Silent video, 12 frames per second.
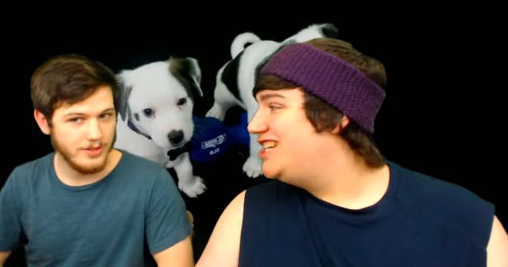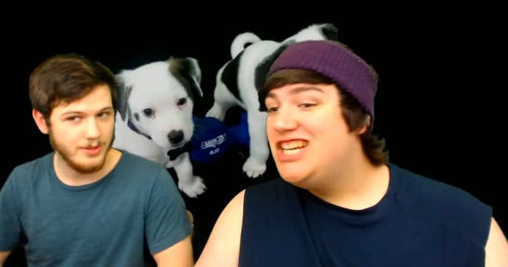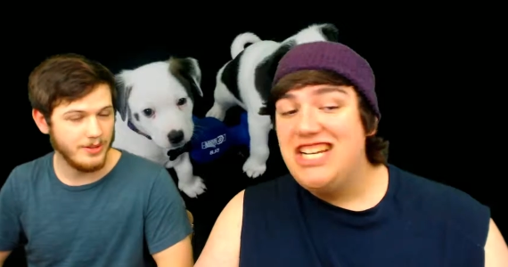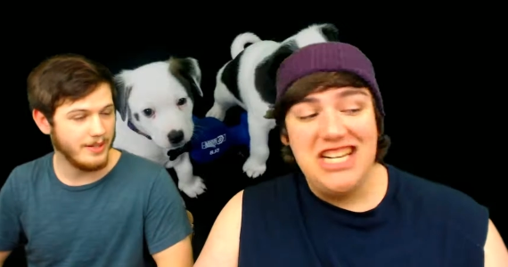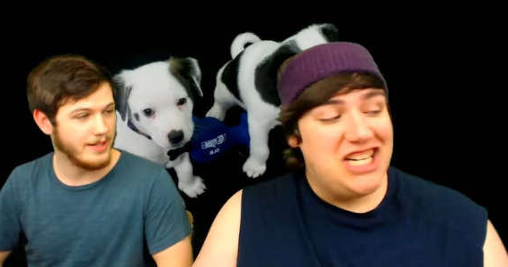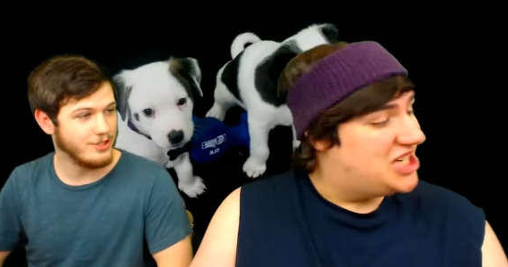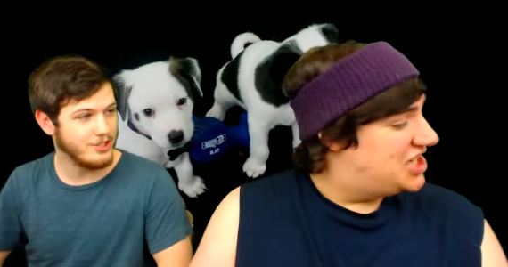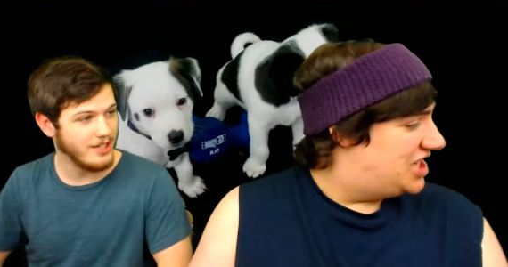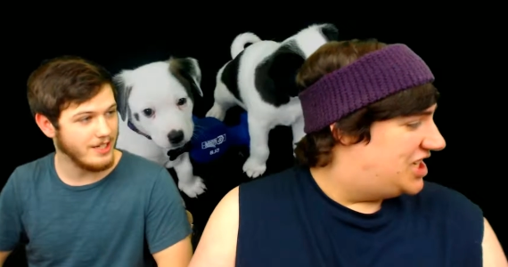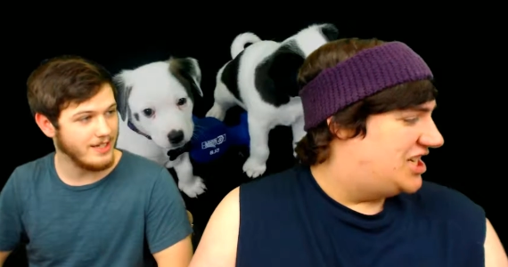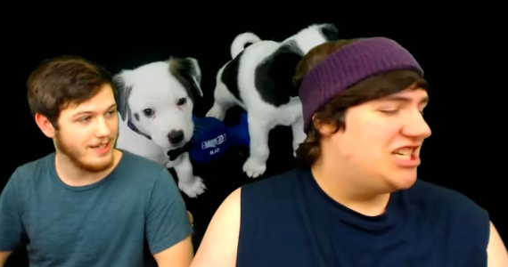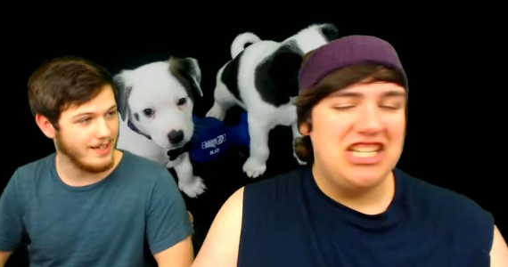Speaker 1: You had a
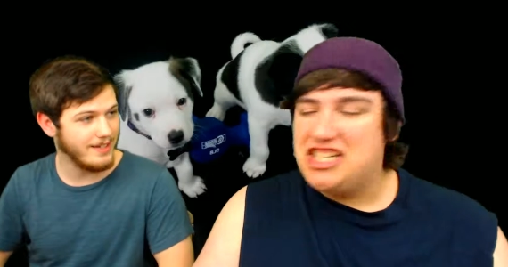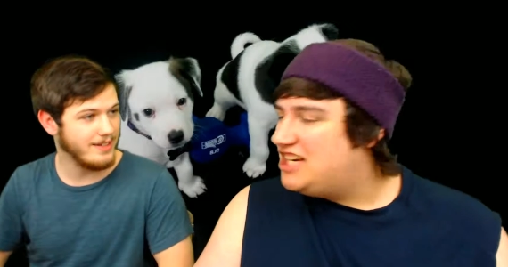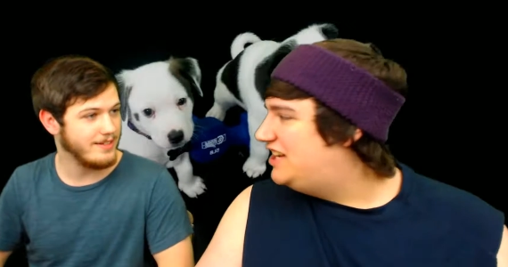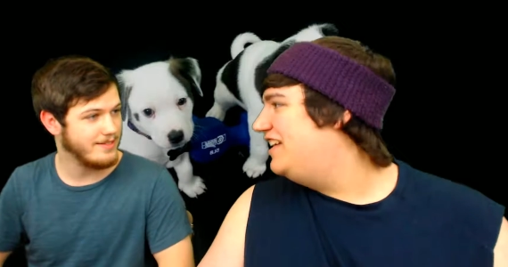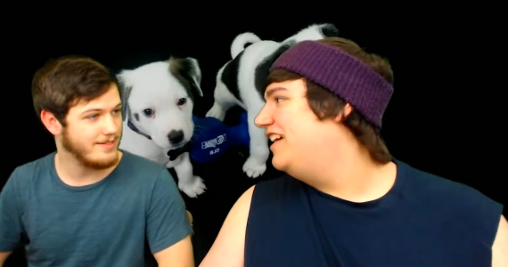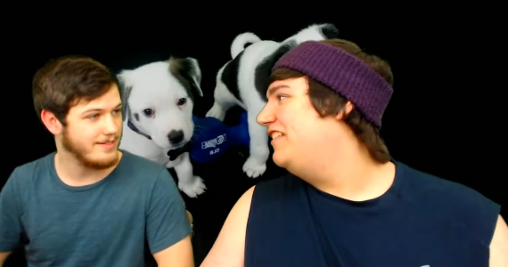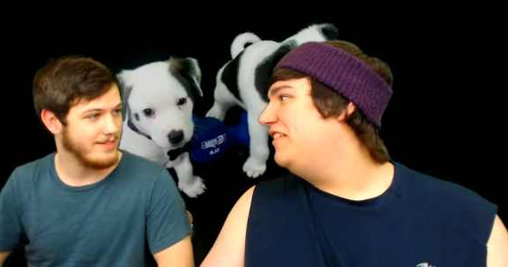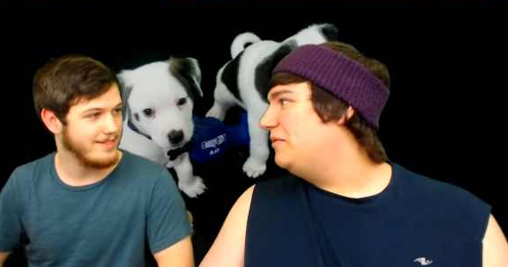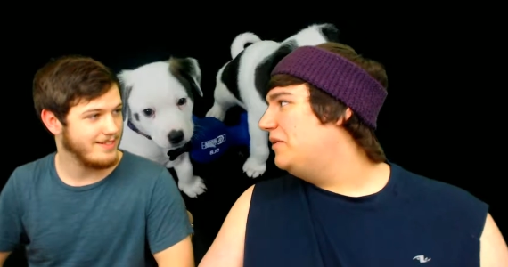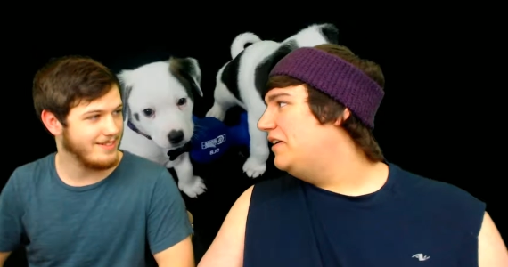cheat day? Cheat day this week.